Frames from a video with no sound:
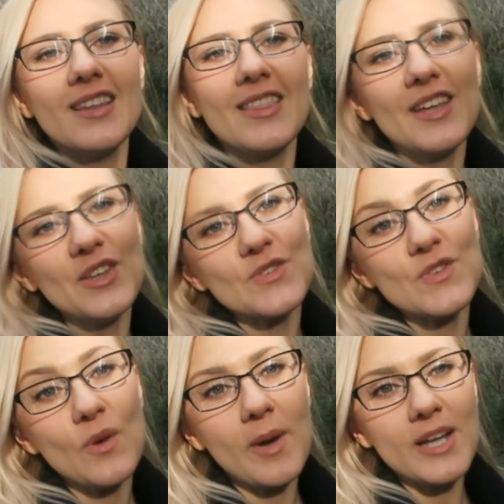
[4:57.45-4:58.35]
Thank you
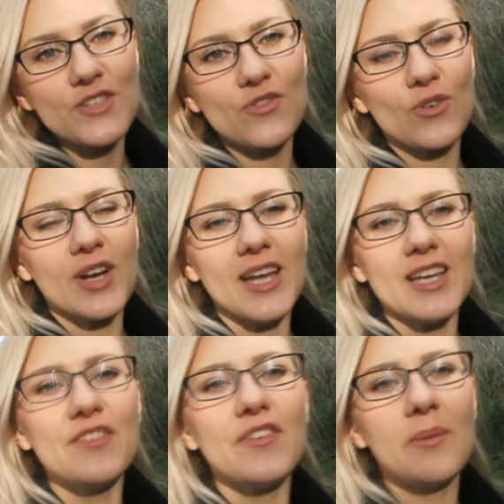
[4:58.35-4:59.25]
so much for
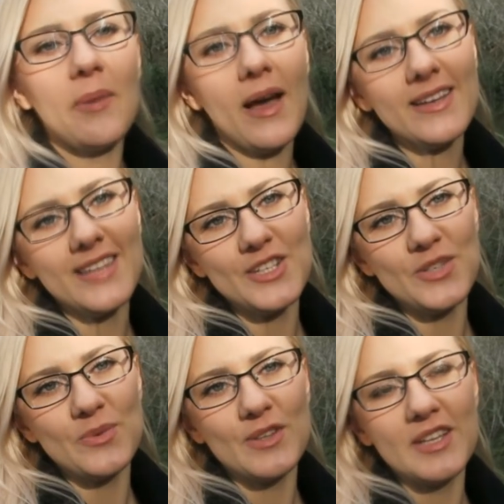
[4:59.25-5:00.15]
any feedback that
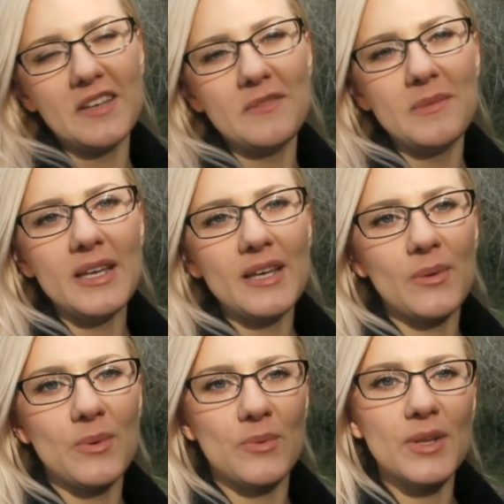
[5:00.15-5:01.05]
you will give me.
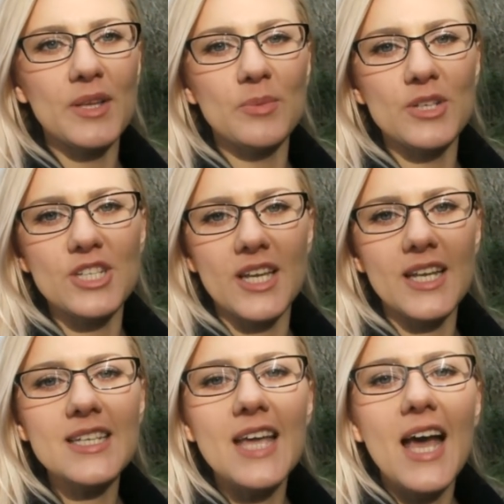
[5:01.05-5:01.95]
I would really appreciate it.